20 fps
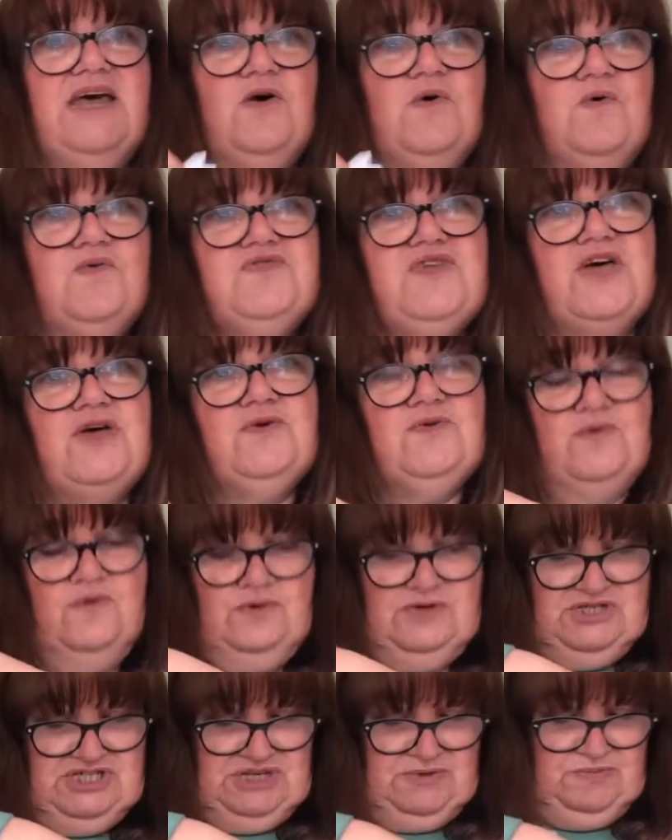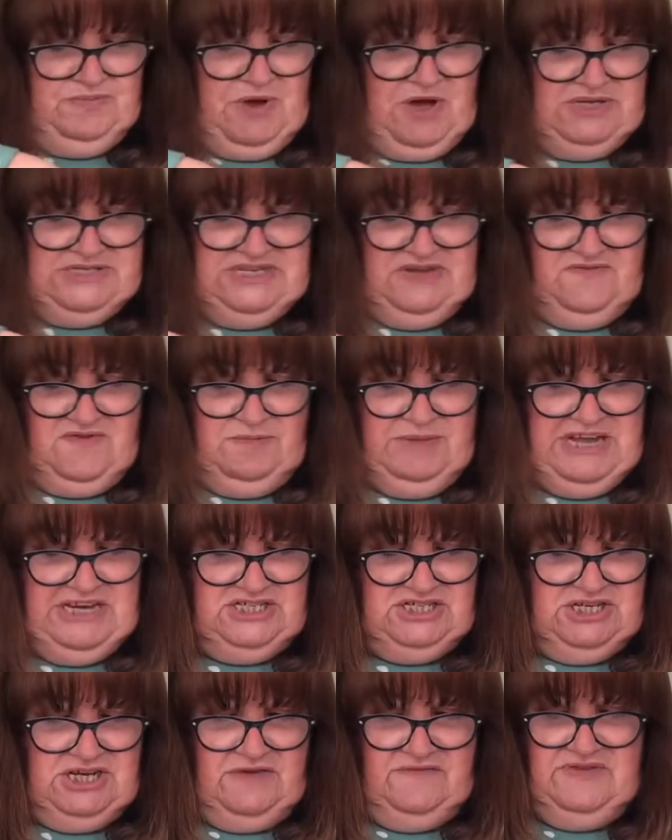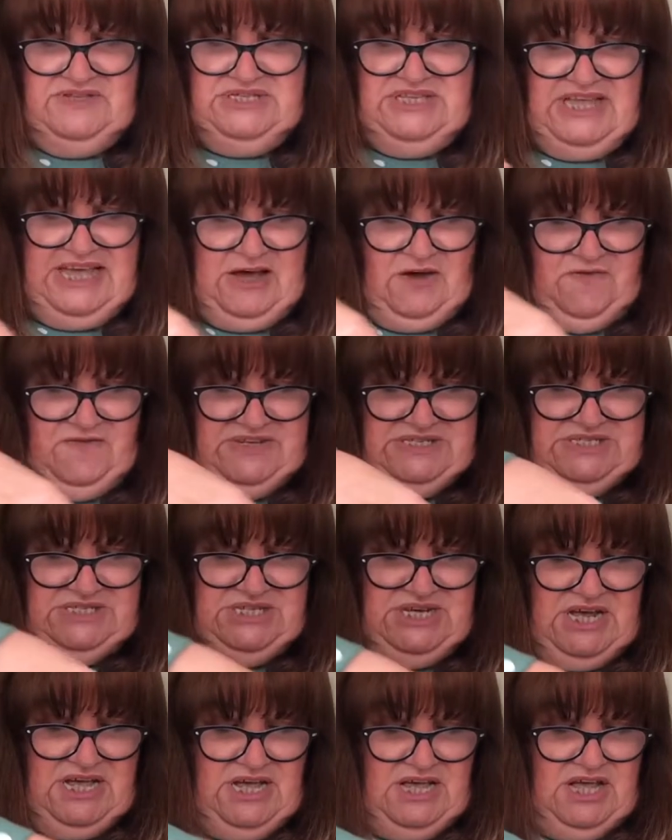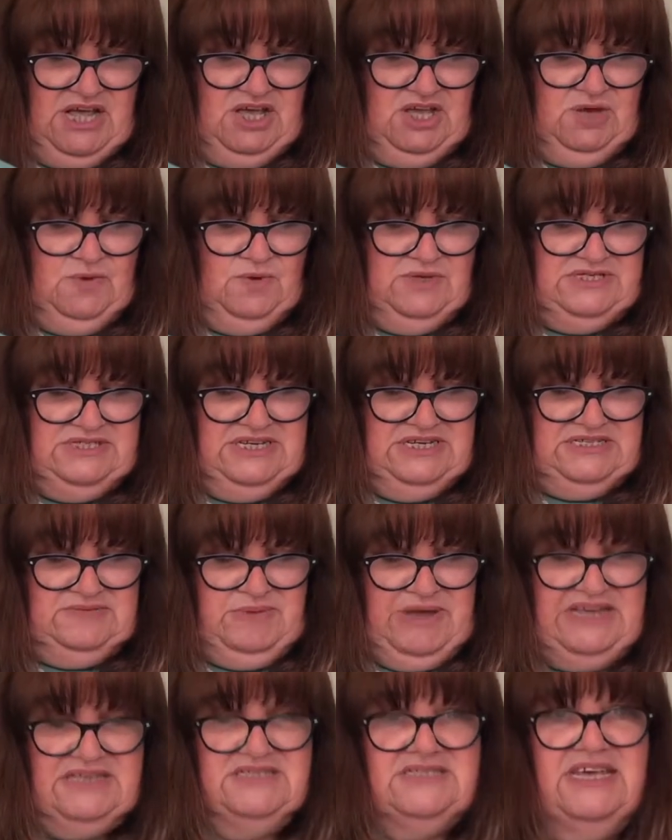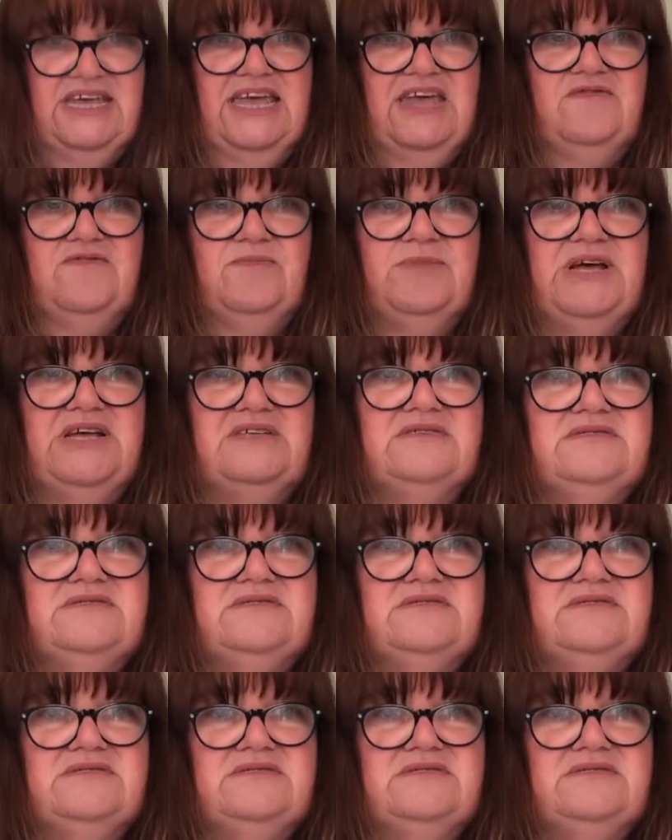although she would pass the information over to the health visitor, you wouldn't expect to hear from her